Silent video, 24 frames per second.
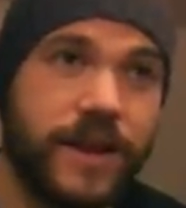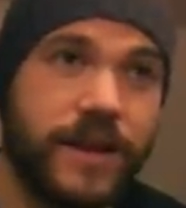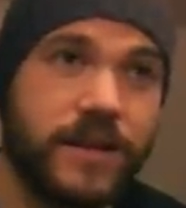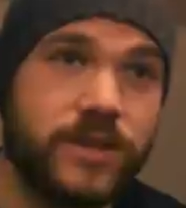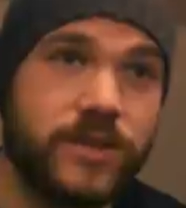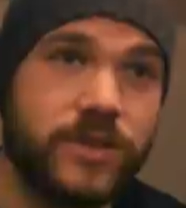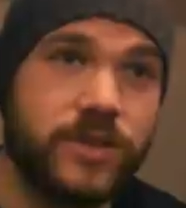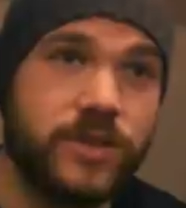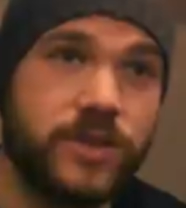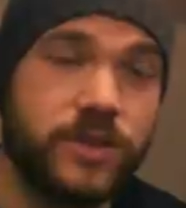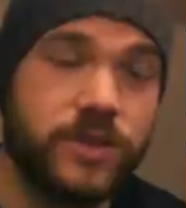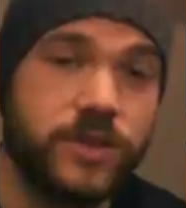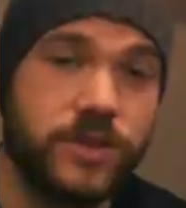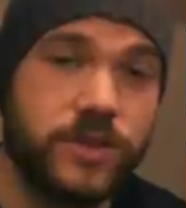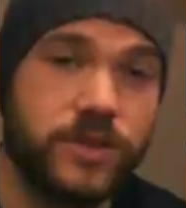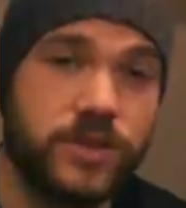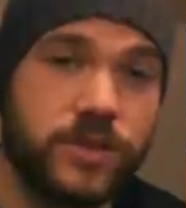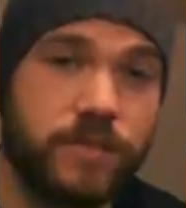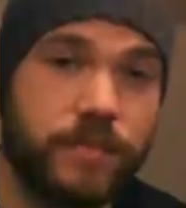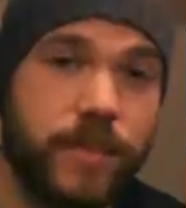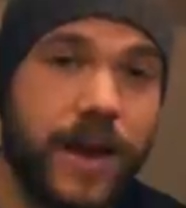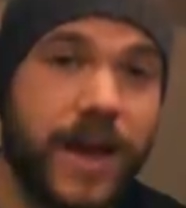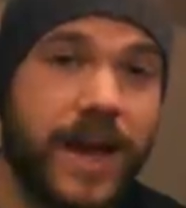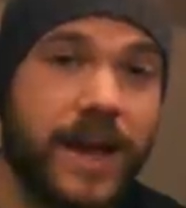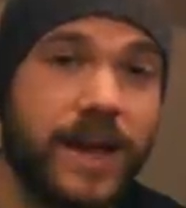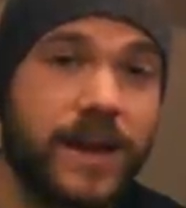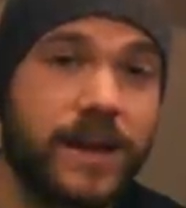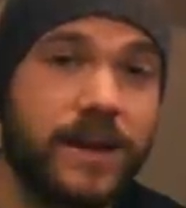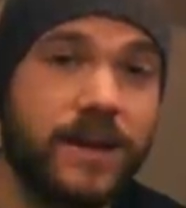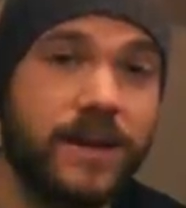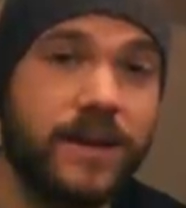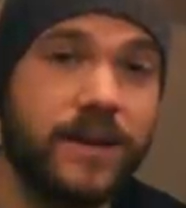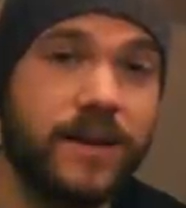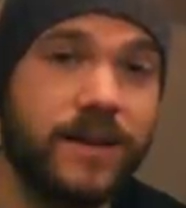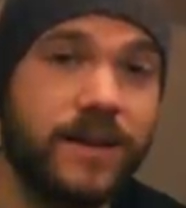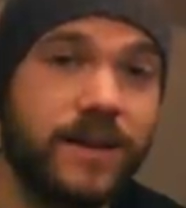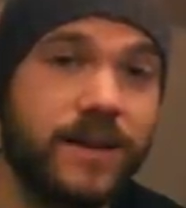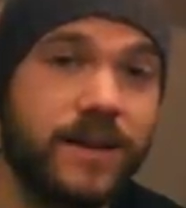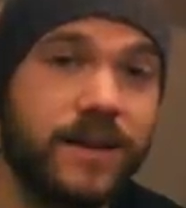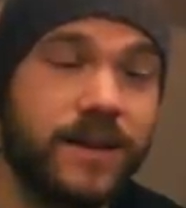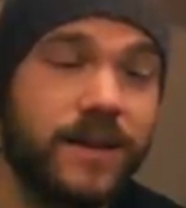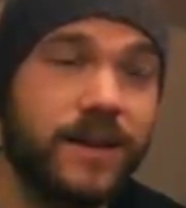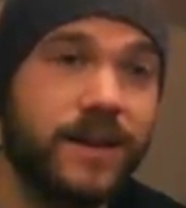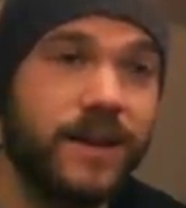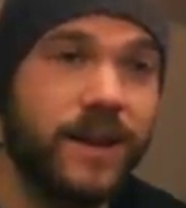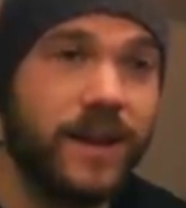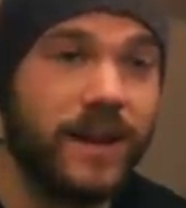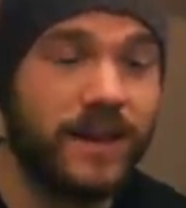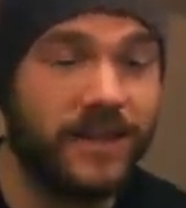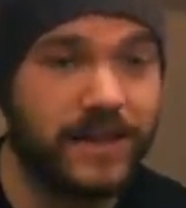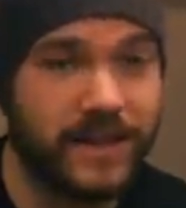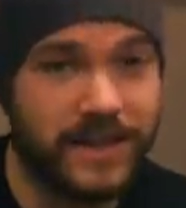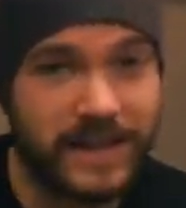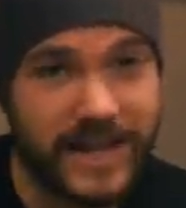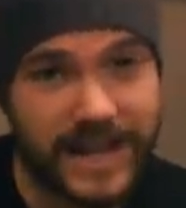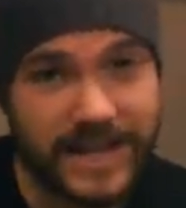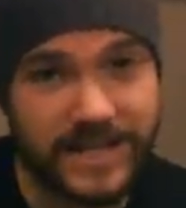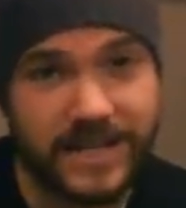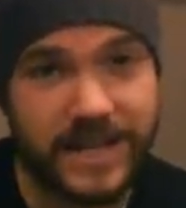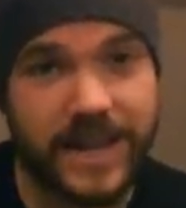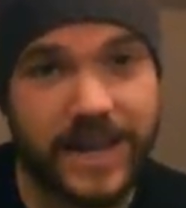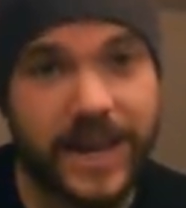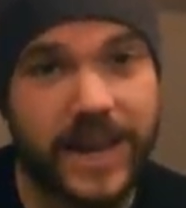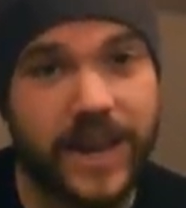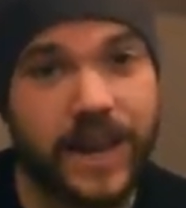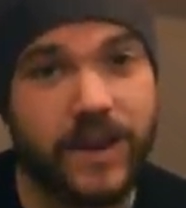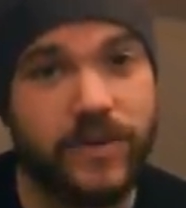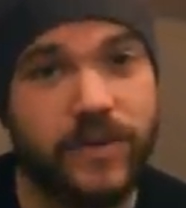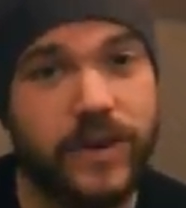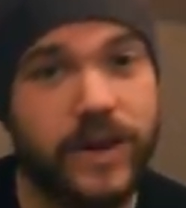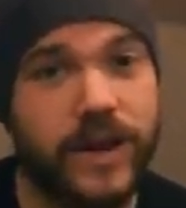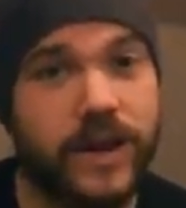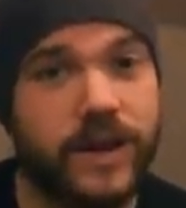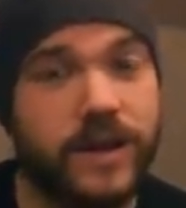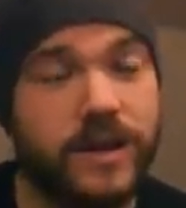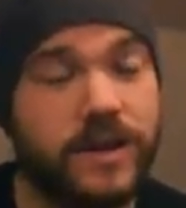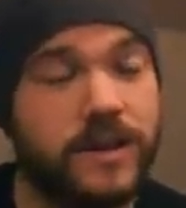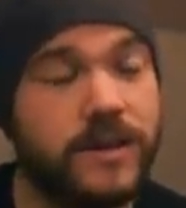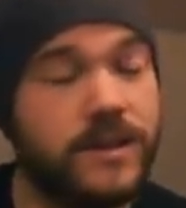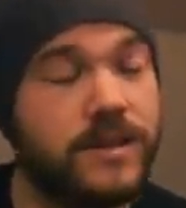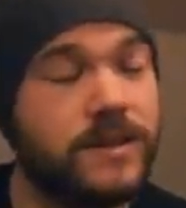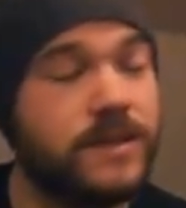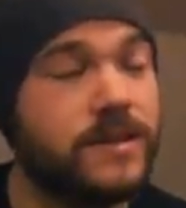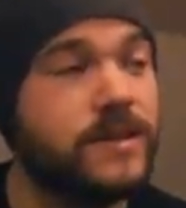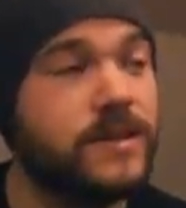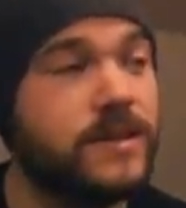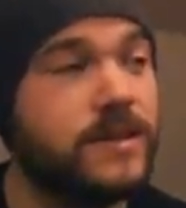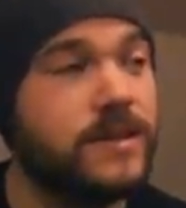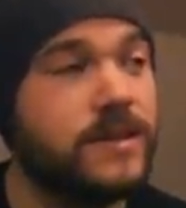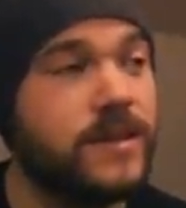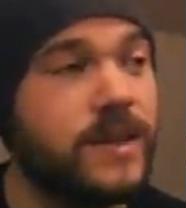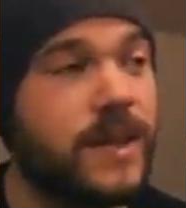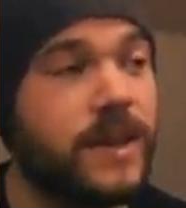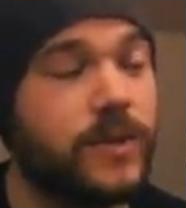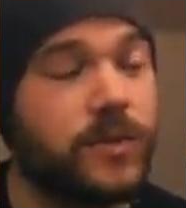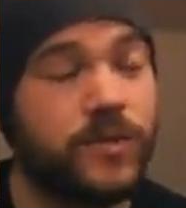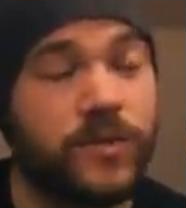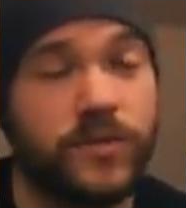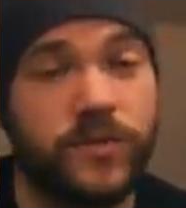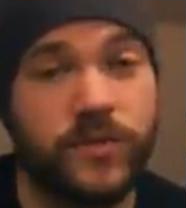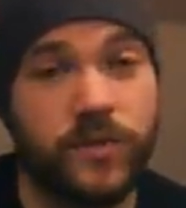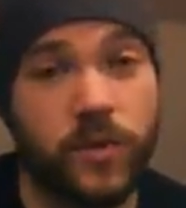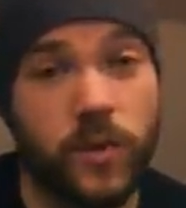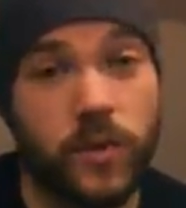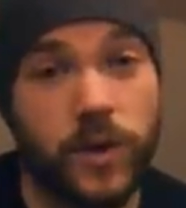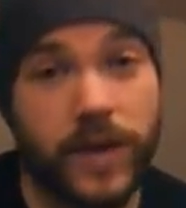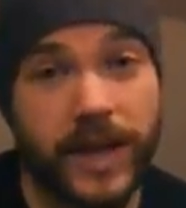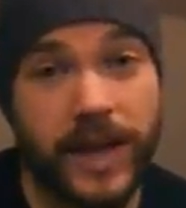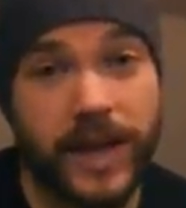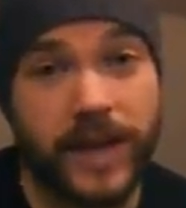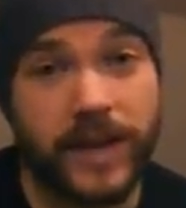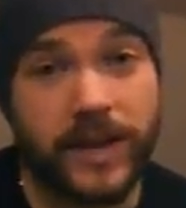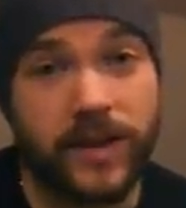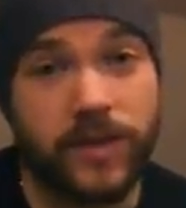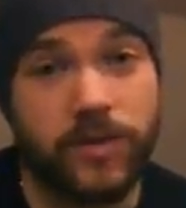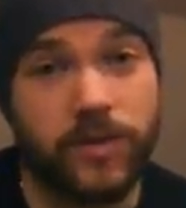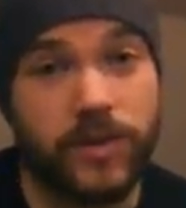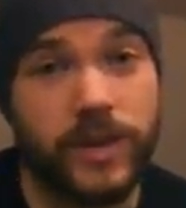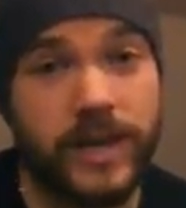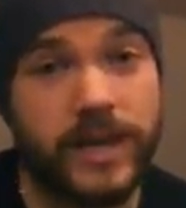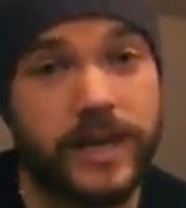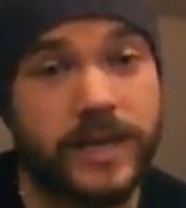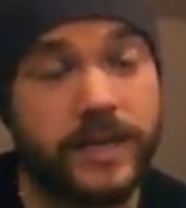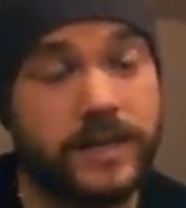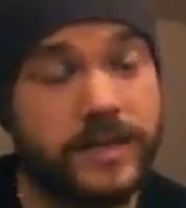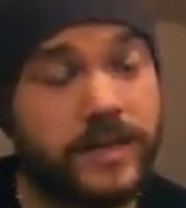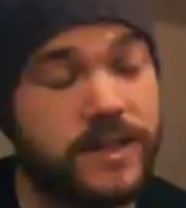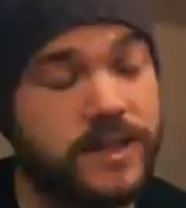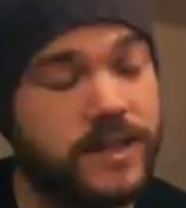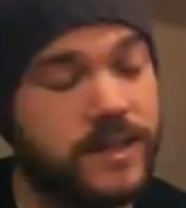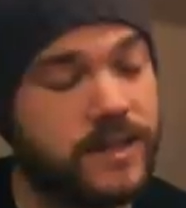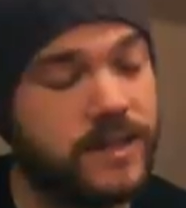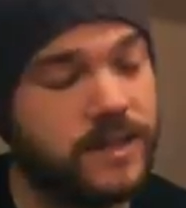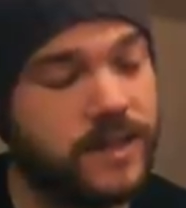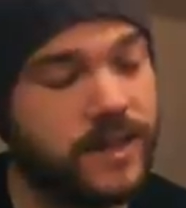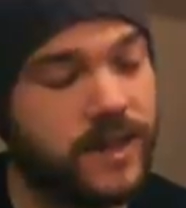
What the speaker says: southern Spain in the desert area. It was 48 degrees.